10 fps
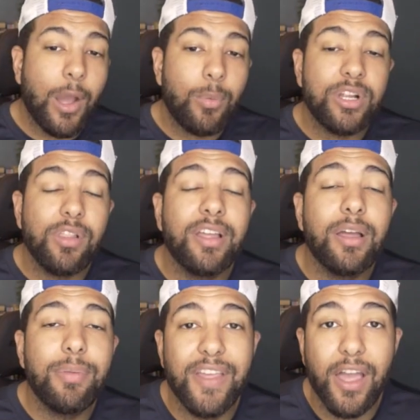when you're looking
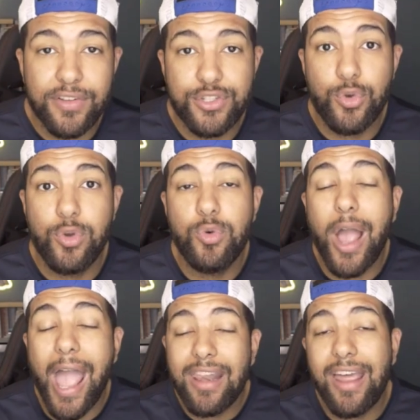at the other two who
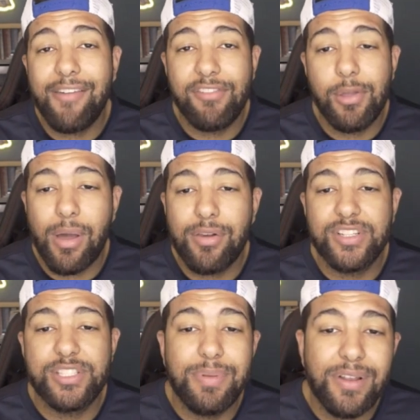had a heavy amount of
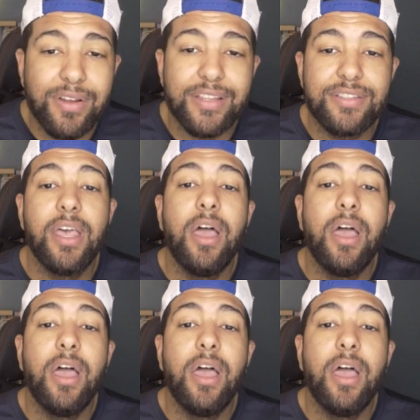experience,